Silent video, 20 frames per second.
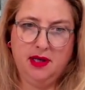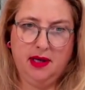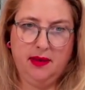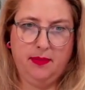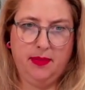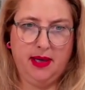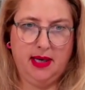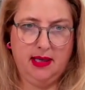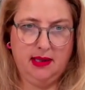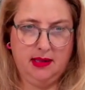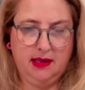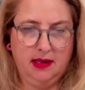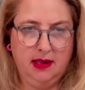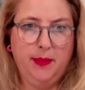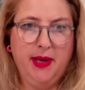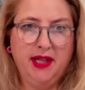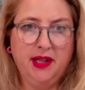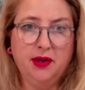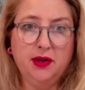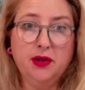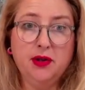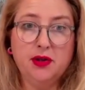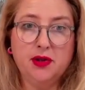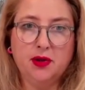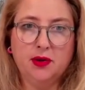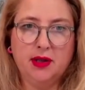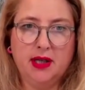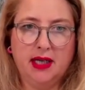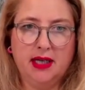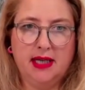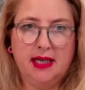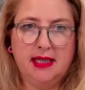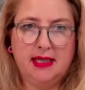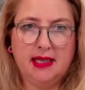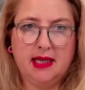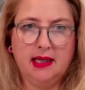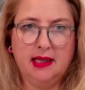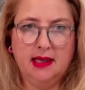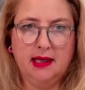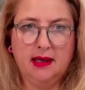a bit better so that it's
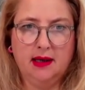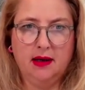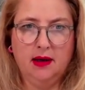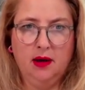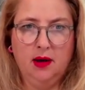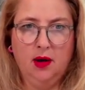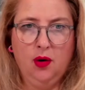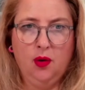clear